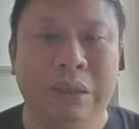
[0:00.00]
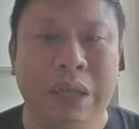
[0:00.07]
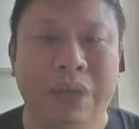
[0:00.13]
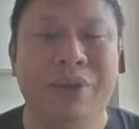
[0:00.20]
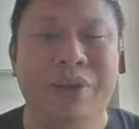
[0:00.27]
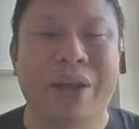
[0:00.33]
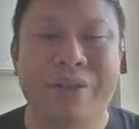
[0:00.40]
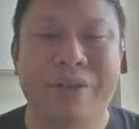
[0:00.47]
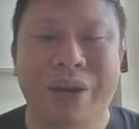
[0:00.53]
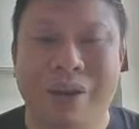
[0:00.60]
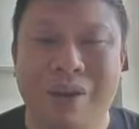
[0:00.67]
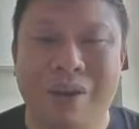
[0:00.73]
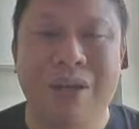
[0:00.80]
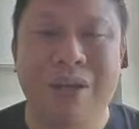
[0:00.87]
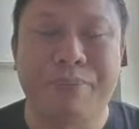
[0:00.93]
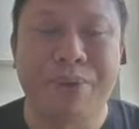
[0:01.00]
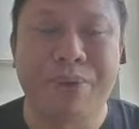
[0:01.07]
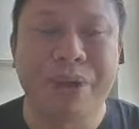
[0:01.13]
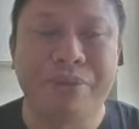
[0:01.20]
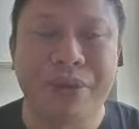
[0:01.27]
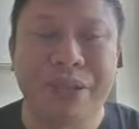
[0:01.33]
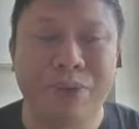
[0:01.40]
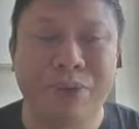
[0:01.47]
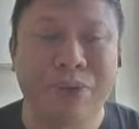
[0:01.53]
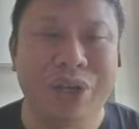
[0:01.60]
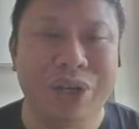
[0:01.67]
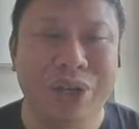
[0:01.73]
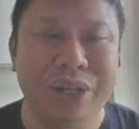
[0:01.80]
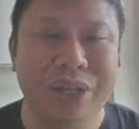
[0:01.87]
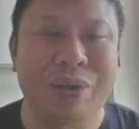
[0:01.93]
If you can recall, the previous
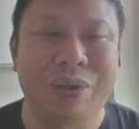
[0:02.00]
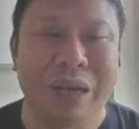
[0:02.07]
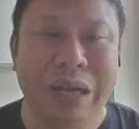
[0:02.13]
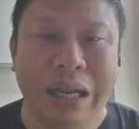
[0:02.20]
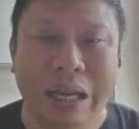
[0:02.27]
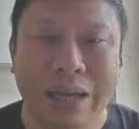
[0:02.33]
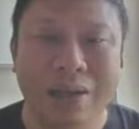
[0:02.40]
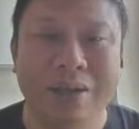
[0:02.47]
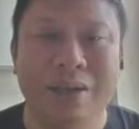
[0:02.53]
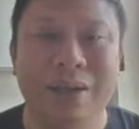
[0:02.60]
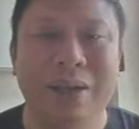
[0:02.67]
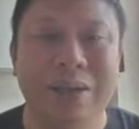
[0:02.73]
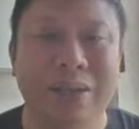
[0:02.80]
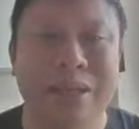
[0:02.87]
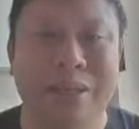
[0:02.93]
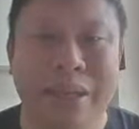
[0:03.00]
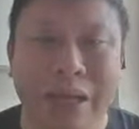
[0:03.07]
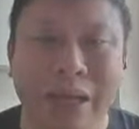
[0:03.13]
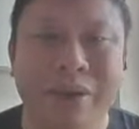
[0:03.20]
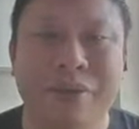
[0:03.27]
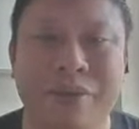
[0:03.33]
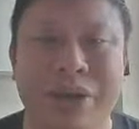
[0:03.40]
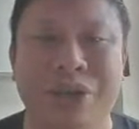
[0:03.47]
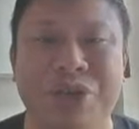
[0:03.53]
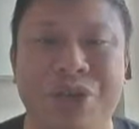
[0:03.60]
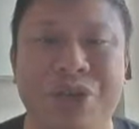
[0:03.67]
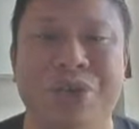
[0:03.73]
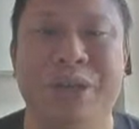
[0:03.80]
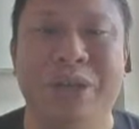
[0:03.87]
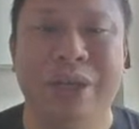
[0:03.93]
equation that we learned is the turn
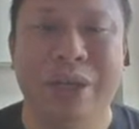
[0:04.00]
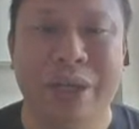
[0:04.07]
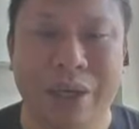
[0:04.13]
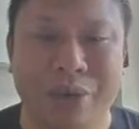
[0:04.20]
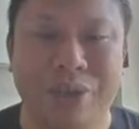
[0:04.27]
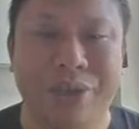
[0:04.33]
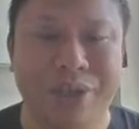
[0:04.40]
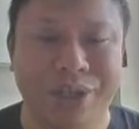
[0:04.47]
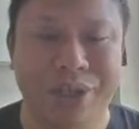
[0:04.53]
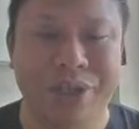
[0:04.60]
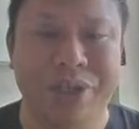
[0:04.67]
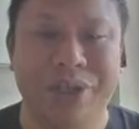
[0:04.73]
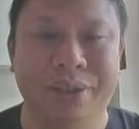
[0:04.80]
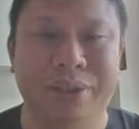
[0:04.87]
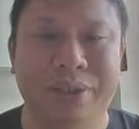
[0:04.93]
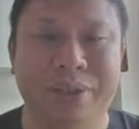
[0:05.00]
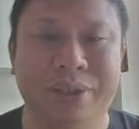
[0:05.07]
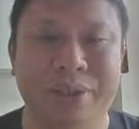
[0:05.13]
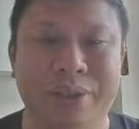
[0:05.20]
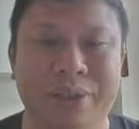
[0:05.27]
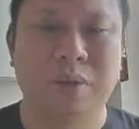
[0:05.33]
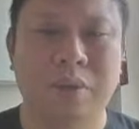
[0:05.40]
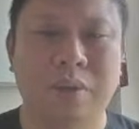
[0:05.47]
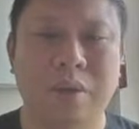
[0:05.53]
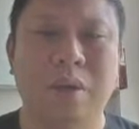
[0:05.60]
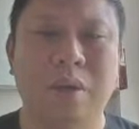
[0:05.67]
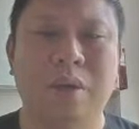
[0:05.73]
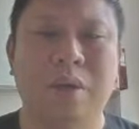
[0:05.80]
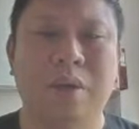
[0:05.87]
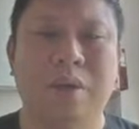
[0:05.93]
ratio equation.
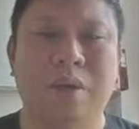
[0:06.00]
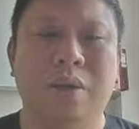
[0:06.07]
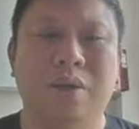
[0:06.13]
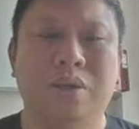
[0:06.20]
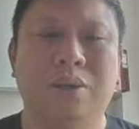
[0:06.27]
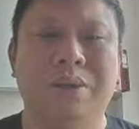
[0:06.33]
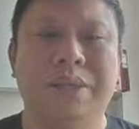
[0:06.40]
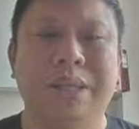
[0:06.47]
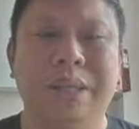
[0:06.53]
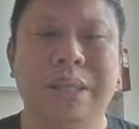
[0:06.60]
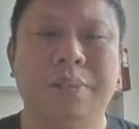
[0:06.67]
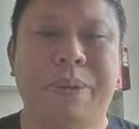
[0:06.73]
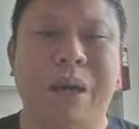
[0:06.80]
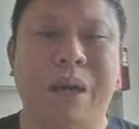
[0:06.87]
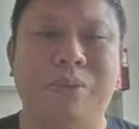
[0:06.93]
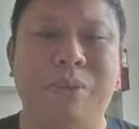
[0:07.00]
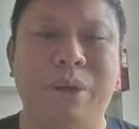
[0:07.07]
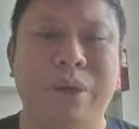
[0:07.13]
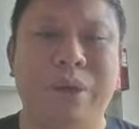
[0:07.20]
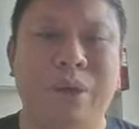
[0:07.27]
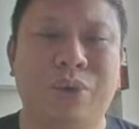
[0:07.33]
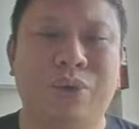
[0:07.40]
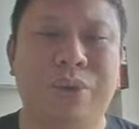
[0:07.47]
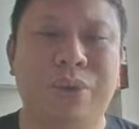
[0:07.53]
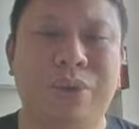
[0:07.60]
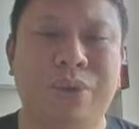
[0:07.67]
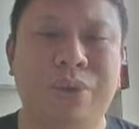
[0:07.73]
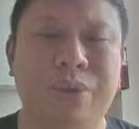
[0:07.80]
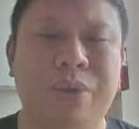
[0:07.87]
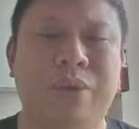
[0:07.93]
So since power
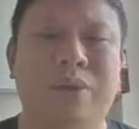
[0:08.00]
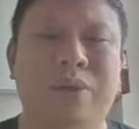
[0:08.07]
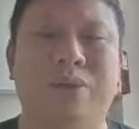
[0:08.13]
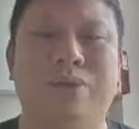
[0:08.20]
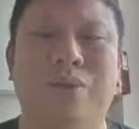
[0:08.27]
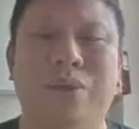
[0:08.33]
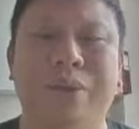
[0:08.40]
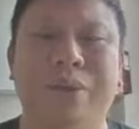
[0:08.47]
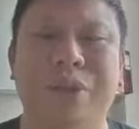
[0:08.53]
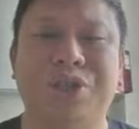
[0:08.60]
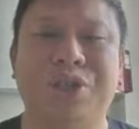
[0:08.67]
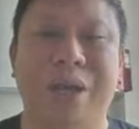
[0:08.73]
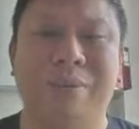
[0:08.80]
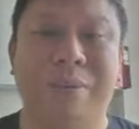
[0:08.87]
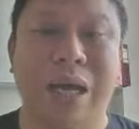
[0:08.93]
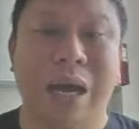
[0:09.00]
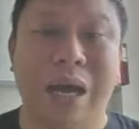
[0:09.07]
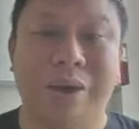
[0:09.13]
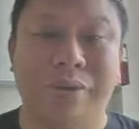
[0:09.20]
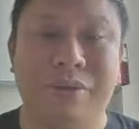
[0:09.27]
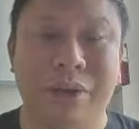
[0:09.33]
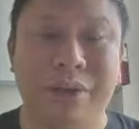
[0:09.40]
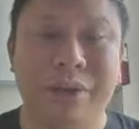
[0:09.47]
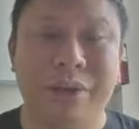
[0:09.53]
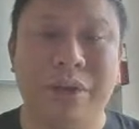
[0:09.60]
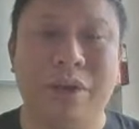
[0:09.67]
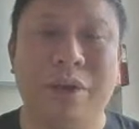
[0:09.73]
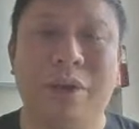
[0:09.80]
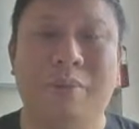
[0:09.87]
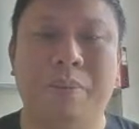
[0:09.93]
equals to voltage times current,
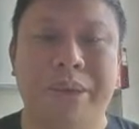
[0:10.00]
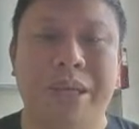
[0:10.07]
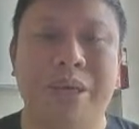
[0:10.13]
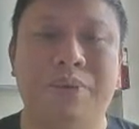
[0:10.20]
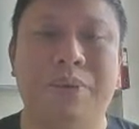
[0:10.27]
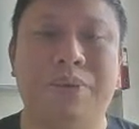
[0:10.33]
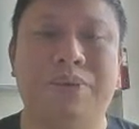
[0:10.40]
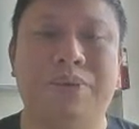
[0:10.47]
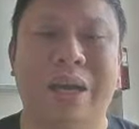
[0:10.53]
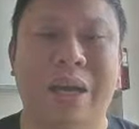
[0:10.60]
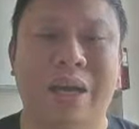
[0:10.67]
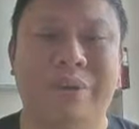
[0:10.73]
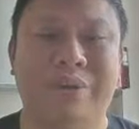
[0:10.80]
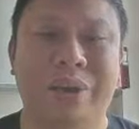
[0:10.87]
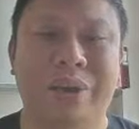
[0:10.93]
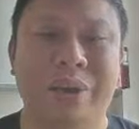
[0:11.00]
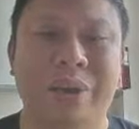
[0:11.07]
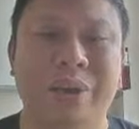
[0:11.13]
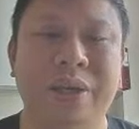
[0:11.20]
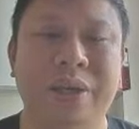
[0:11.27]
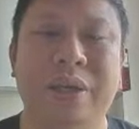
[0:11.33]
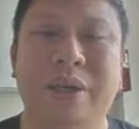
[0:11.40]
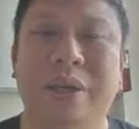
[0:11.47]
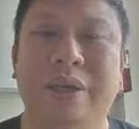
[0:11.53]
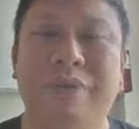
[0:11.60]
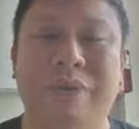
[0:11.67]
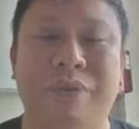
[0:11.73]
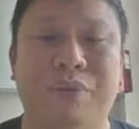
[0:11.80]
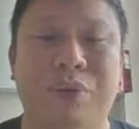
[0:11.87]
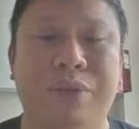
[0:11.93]
or P equals to IV, if
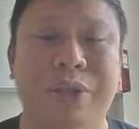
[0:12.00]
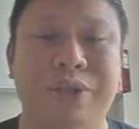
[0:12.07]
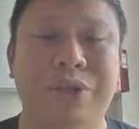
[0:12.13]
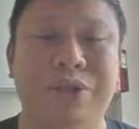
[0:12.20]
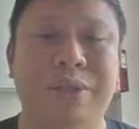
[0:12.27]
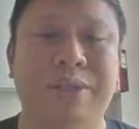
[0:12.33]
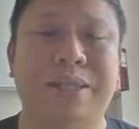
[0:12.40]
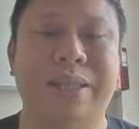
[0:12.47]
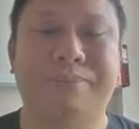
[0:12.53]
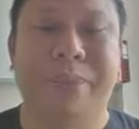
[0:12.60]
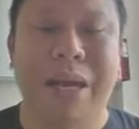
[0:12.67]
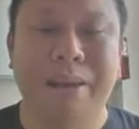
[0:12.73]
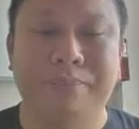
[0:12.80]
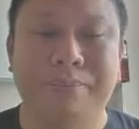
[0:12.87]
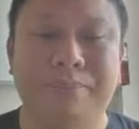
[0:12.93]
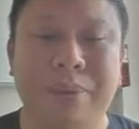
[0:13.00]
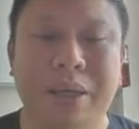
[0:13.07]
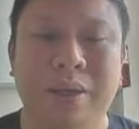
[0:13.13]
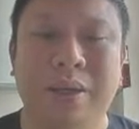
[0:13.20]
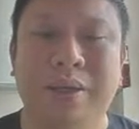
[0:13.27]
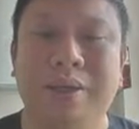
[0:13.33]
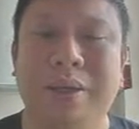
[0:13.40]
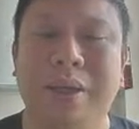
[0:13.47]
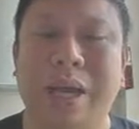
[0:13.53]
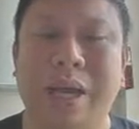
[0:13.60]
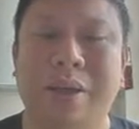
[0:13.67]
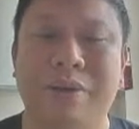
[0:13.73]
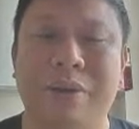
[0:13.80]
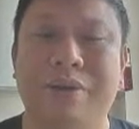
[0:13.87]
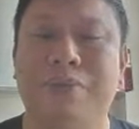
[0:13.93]
the voltage is stepped up, the
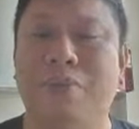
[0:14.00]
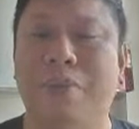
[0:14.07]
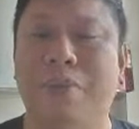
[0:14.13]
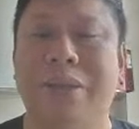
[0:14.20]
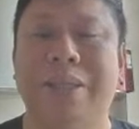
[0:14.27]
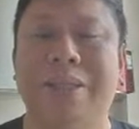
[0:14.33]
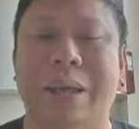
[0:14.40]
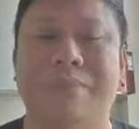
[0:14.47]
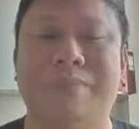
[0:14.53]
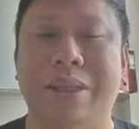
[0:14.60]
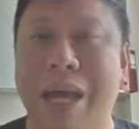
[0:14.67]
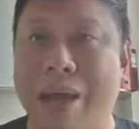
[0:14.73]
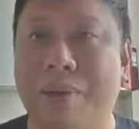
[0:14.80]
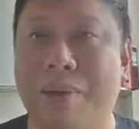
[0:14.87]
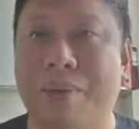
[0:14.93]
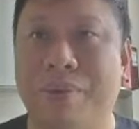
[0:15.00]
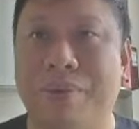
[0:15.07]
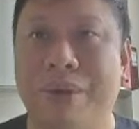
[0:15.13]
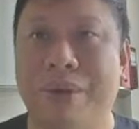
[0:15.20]
current will be stepped down.